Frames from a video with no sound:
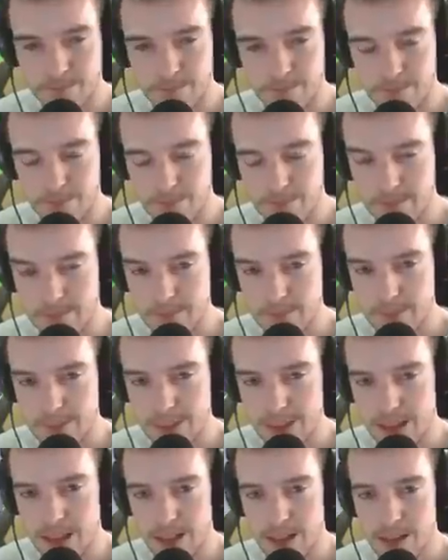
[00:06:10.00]

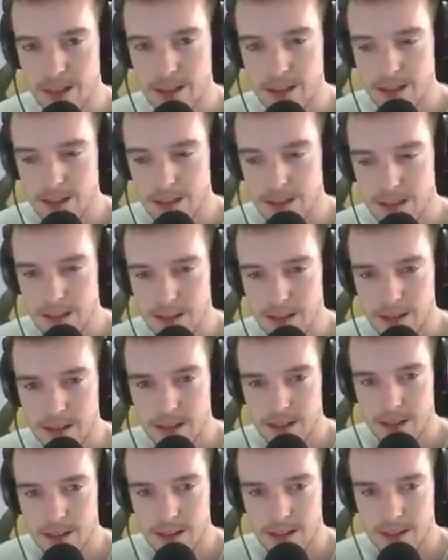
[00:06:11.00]

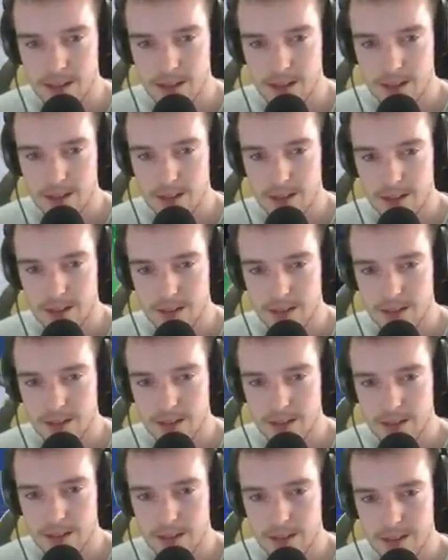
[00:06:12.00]
(silence)